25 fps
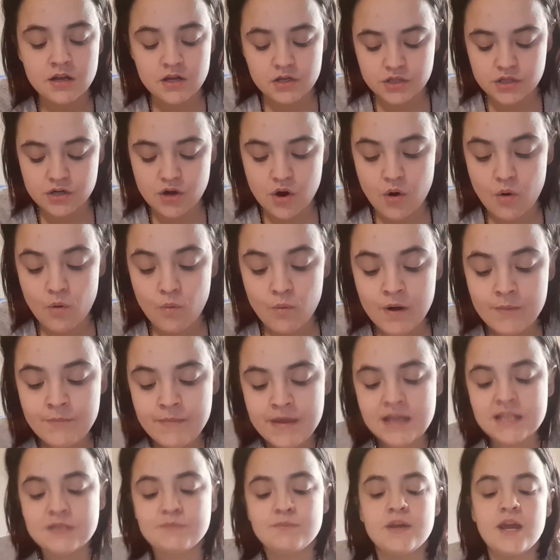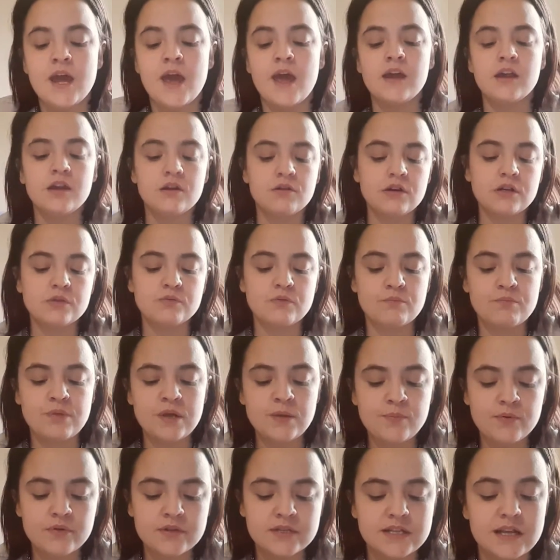So what makes me angry is when
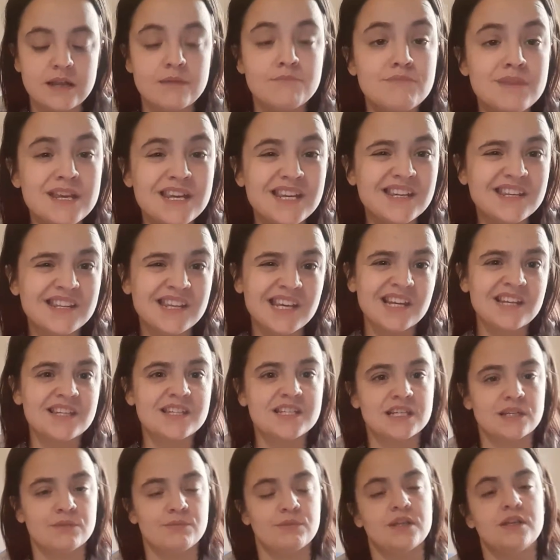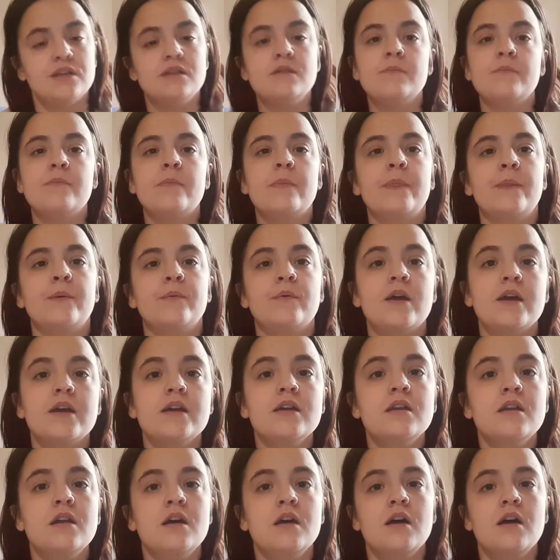people say mean things to me, right?